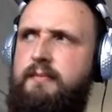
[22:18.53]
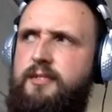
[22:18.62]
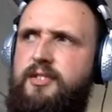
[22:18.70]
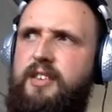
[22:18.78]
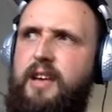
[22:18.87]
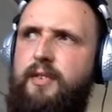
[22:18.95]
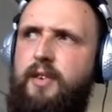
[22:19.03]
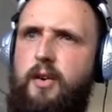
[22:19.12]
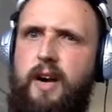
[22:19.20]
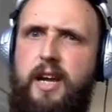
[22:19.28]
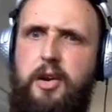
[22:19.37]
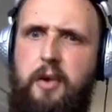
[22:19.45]
seven
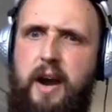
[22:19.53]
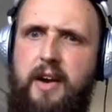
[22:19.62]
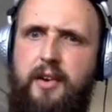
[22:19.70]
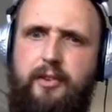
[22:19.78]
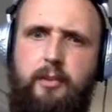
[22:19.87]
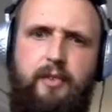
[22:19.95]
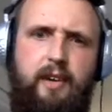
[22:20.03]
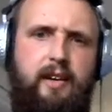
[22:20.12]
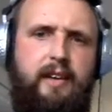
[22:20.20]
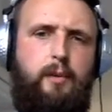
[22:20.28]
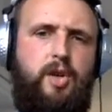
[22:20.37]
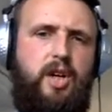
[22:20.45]
or eight grand or something like
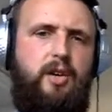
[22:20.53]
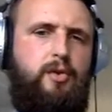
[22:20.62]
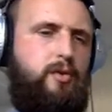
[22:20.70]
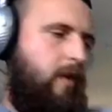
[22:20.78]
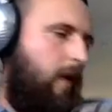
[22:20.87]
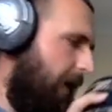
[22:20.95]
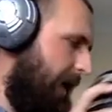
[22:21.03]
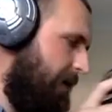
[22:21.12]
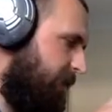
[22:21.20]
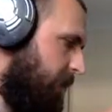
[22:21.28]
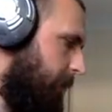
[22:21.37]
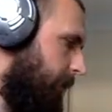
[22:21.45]
that, which I do not have at the